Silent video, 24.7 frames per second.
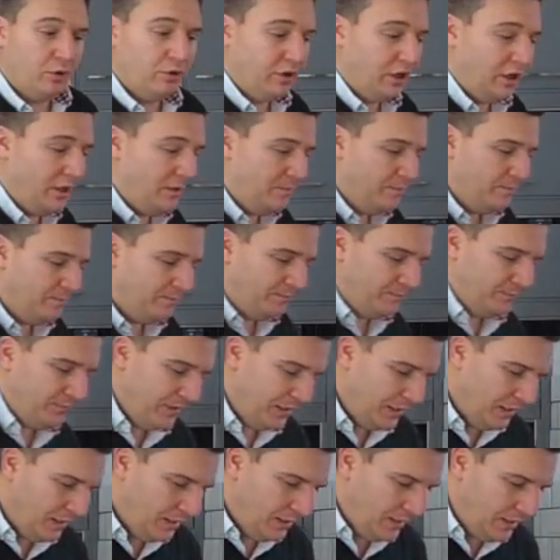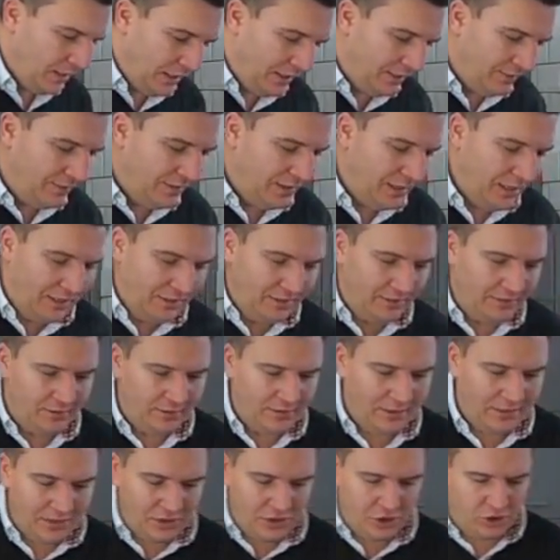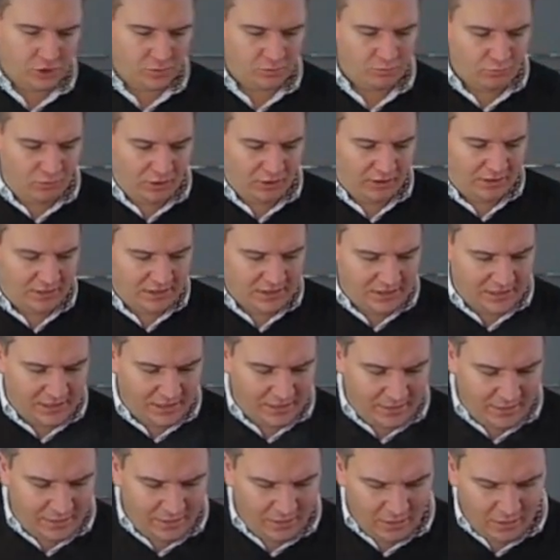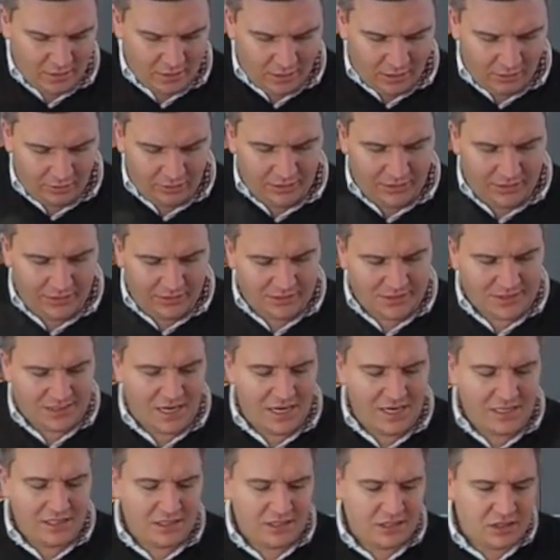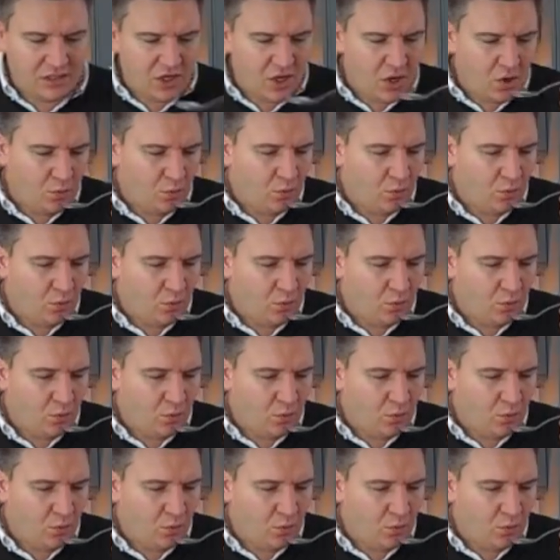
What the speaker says: Okay? And then let's just bring this together. And a little taste.